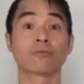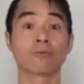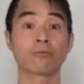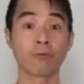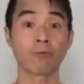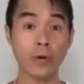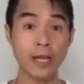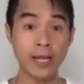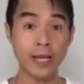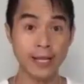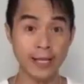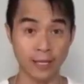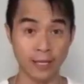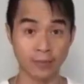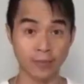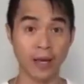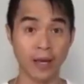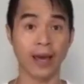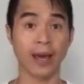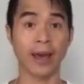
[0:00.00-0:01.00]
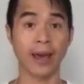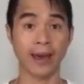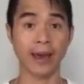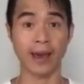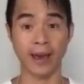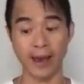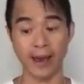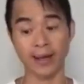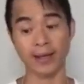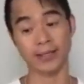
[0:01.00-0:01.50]
freedom
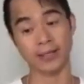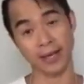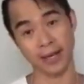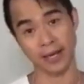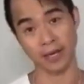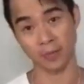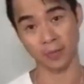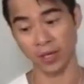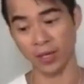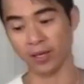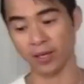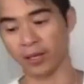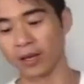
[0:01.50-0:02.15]
ASAP,